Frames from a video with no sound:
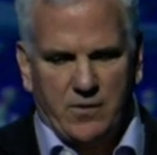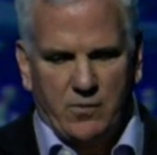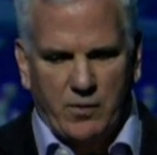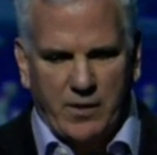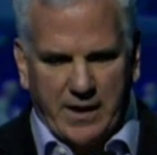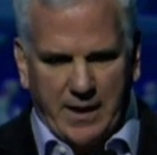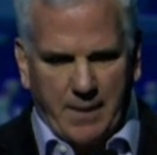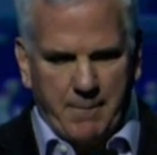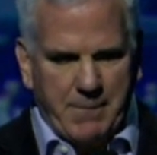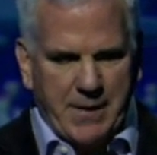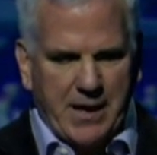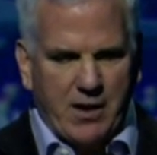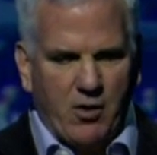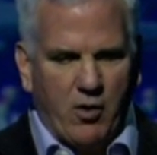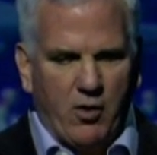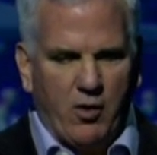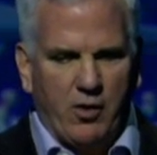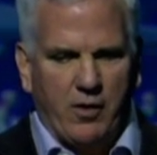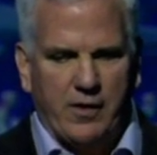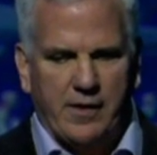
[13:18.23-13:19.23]
We got a big
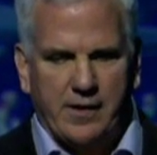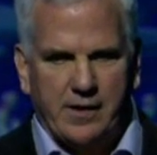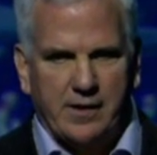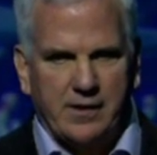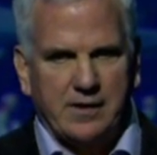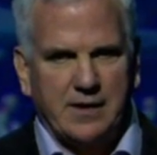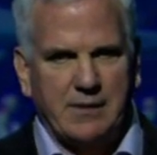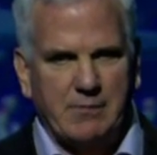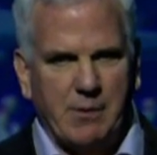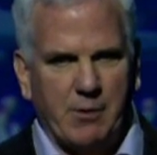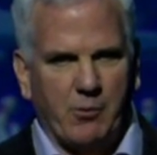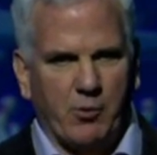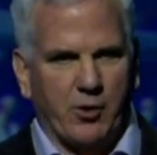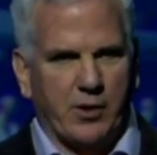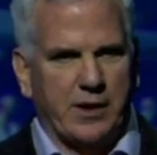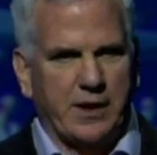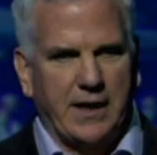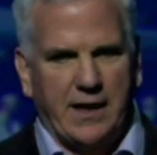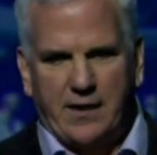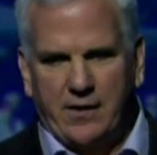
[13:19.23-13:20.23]
hole there, and we're
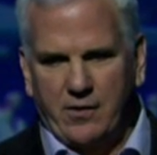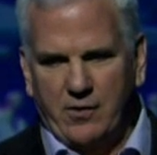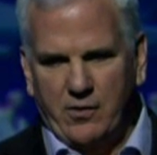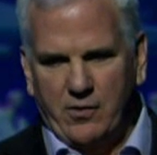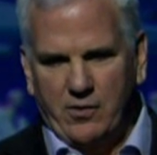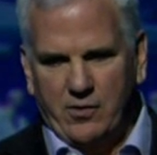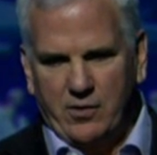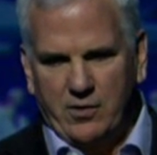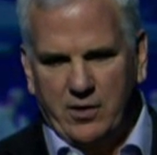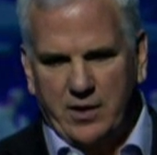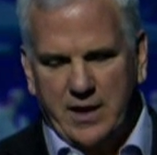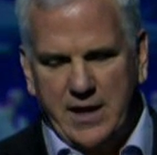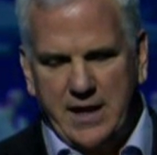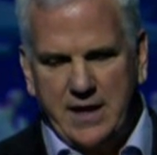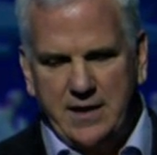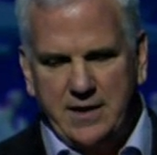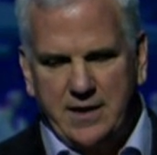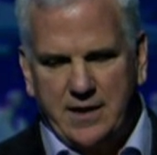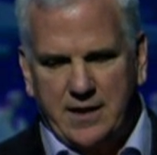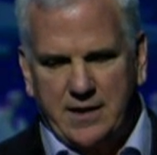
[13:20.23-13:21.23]
working on the hole,
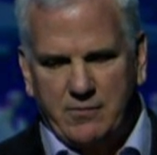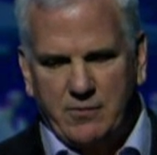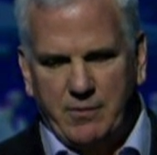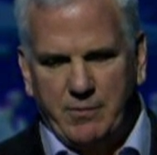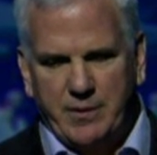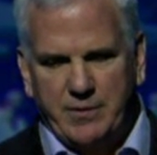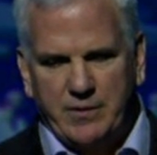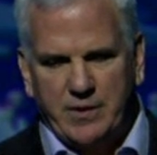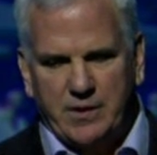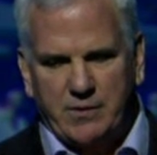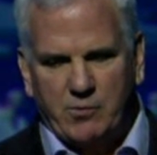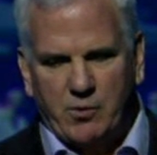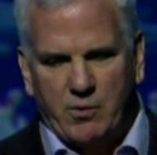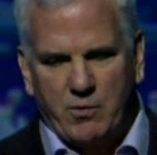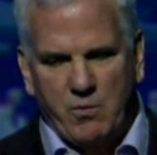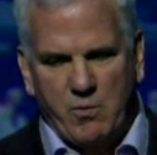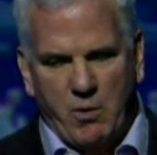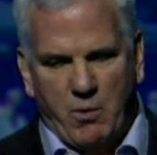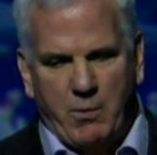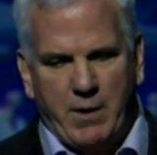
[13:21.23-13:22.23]
and
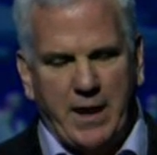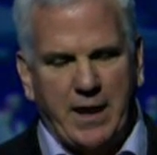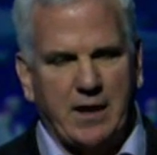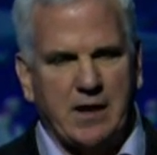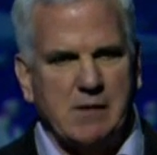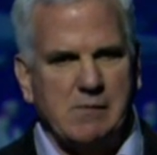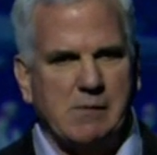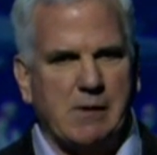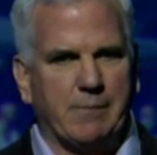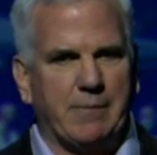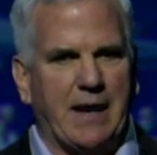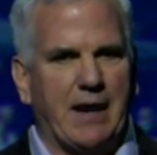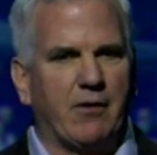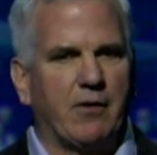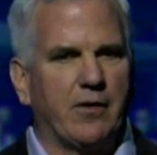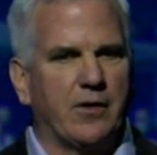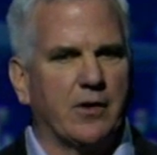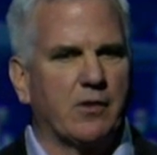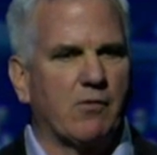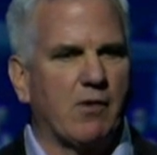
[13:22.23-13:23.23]
we're ready to come up
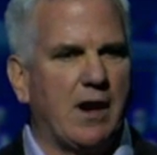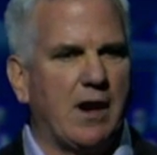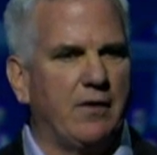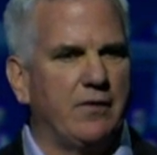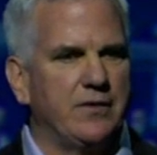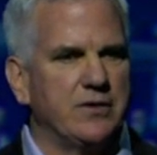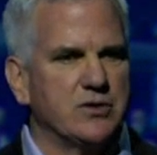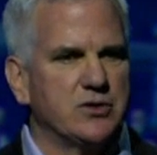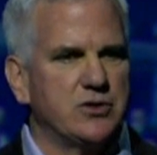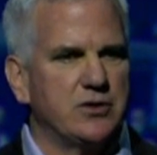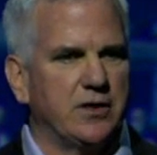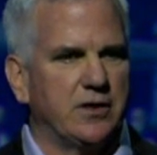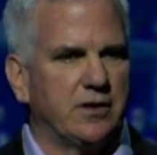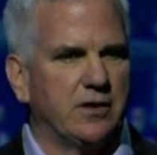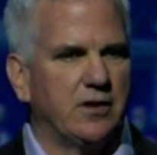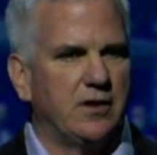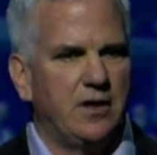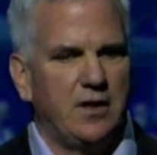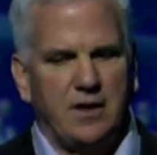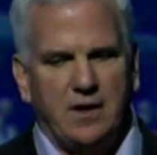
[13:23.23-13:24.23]
out of the ground this
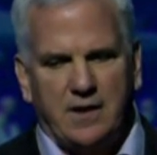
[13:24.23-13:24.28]
year.